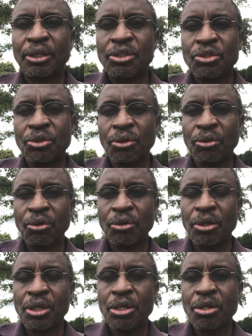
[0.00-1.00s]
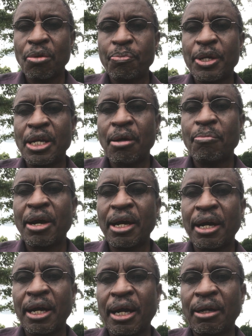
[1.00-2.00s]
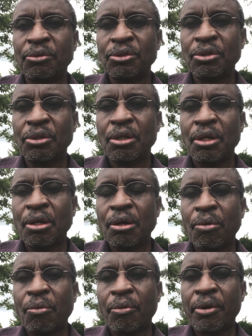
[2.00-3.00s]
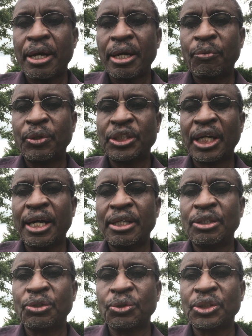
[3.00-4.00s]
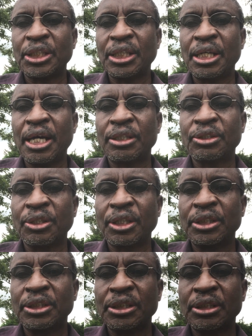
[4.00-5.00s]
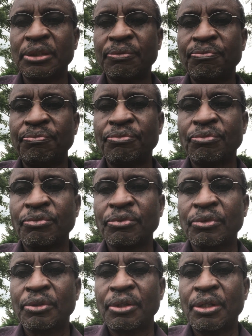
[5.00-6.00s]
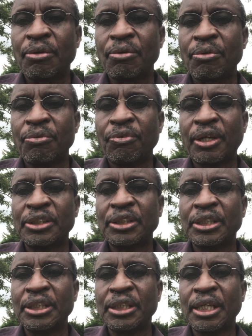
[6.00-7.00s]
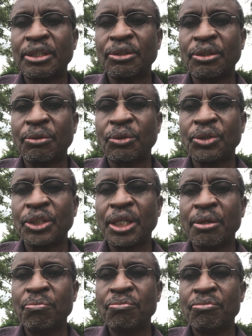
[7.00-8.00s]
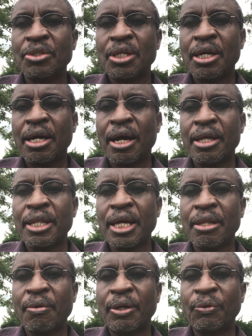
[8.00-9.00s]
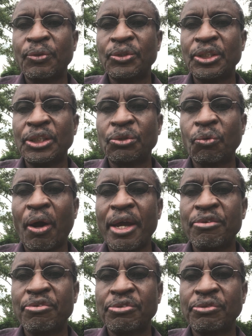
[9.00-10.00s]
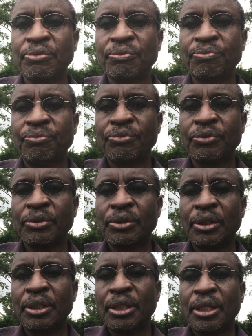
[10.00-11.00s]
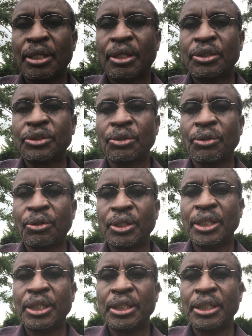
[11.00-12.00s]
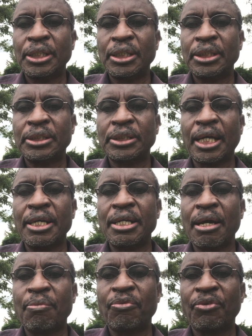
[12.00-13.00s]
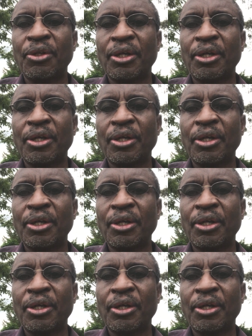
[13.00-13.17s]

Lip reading: so he opened a bank account which had two signatories. The first signatory was him and the other one was his wife. So he signed up for